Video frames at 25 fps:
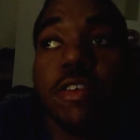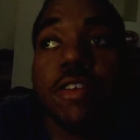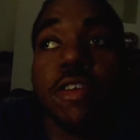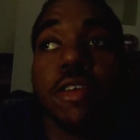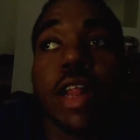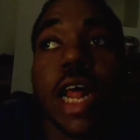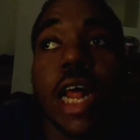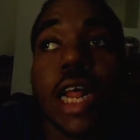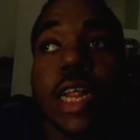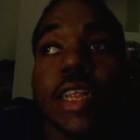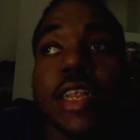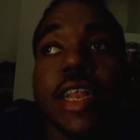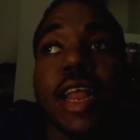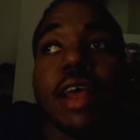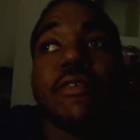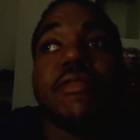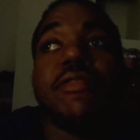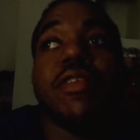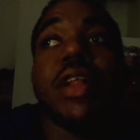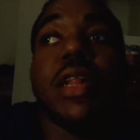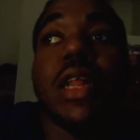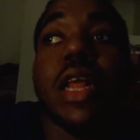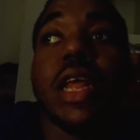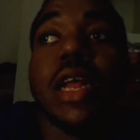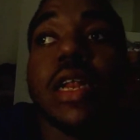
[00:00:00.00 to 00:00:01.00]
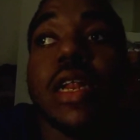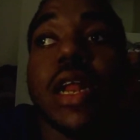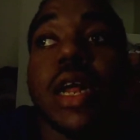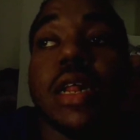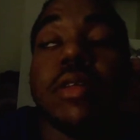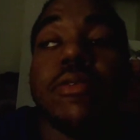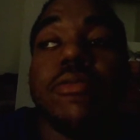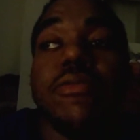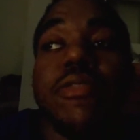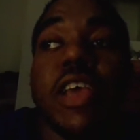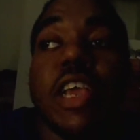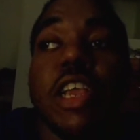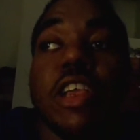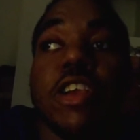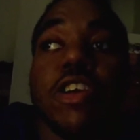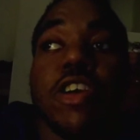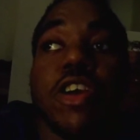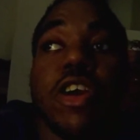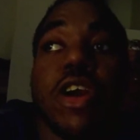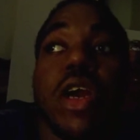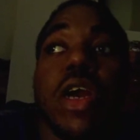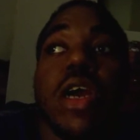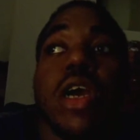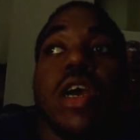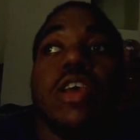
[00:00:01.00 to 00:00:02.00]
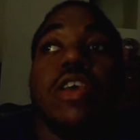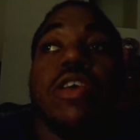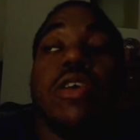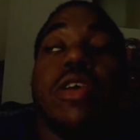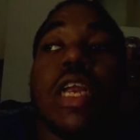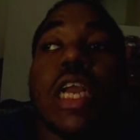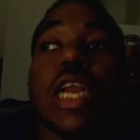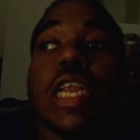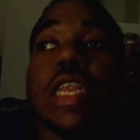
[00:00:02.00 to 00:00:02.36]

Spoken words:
So that's definitely another feature you